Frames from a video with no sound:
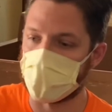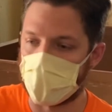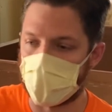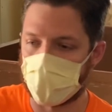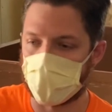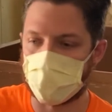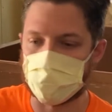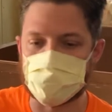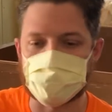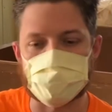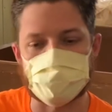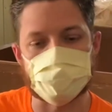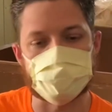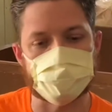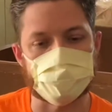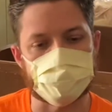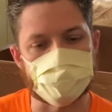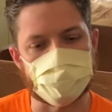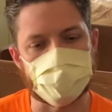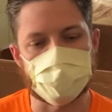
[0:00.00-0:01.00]
on, all this
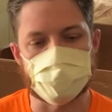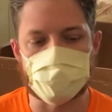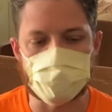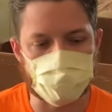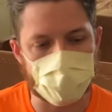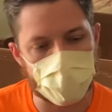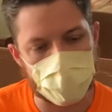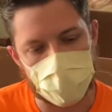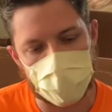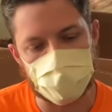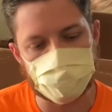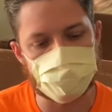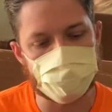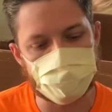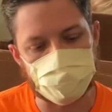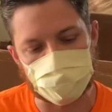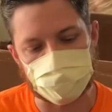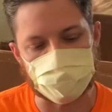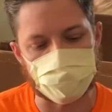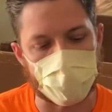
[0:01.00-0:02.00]
uncertainty, it's so
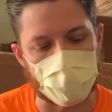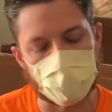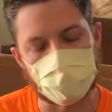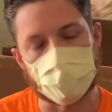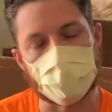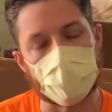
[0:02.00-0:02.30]
easy to fall into